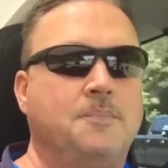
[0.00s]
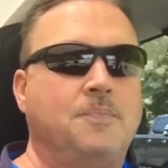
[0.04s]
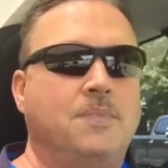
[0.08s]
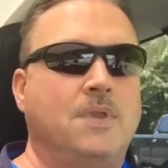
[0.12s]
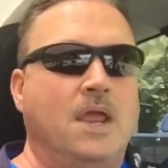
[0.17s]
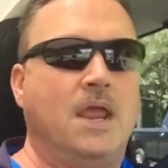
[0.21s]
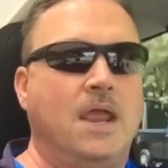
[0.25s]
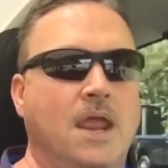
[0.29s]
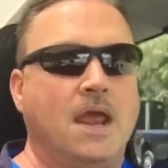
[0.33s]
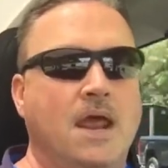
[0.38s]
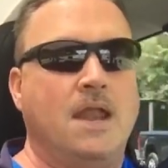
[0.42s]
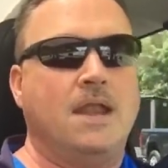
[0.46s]

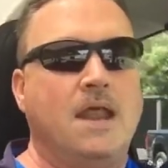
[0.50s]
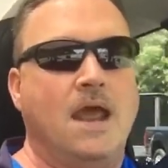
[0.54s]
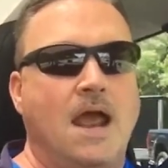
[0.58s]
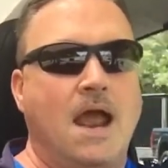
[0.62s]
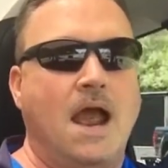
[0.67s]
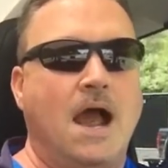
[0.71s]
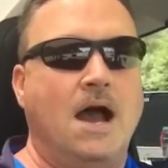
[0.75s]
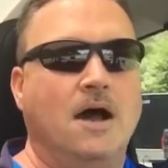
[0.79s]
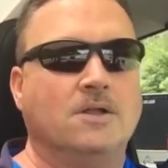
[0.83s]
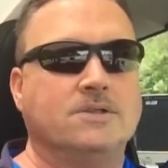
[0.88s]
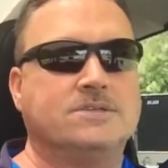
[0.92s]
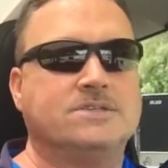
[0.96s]
and
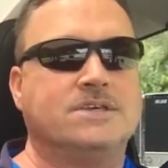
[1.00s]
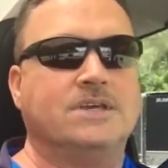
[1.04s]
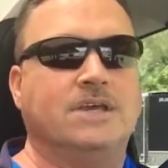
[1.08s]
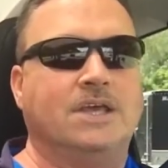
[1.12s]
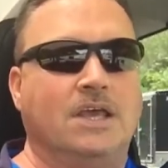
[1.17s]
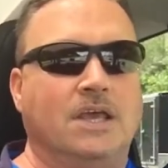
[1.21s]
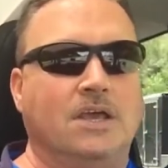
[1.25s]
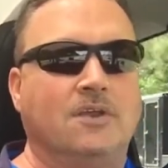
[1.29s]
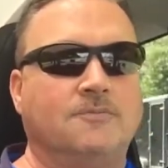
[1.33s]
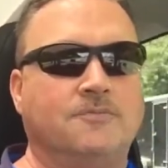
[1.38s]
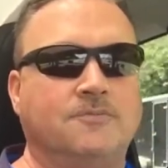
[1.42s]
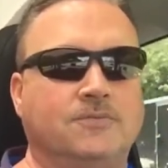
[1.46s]
how to
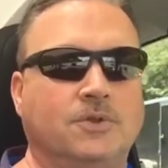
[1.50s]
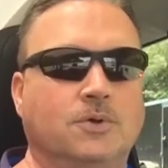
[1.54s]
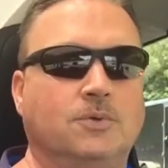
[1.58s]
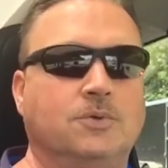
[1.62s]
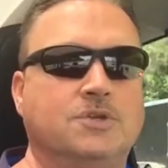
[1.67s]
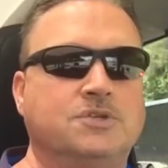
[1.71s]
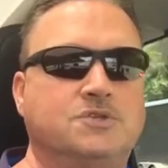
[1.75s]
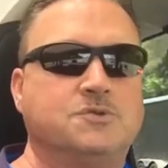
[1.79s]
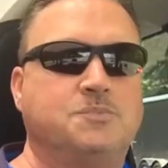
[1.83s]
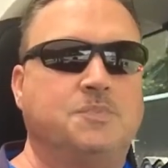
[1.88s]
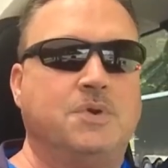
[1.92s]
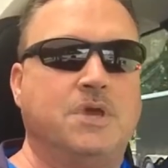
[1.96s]

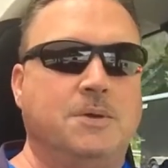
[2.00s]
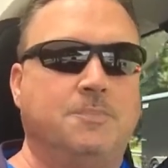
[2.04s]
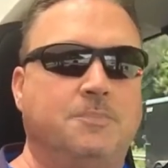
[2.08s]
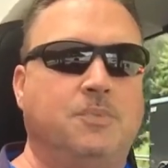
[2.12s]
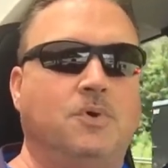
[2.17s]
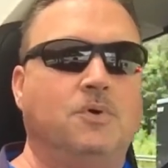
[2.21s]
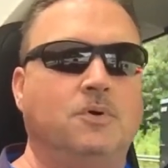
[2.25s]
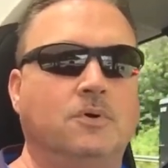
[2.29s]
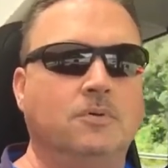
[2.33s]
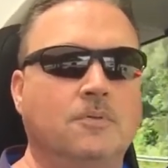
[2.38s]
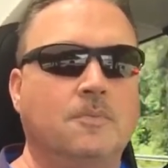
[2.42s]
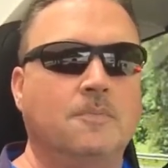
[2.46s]
influence people,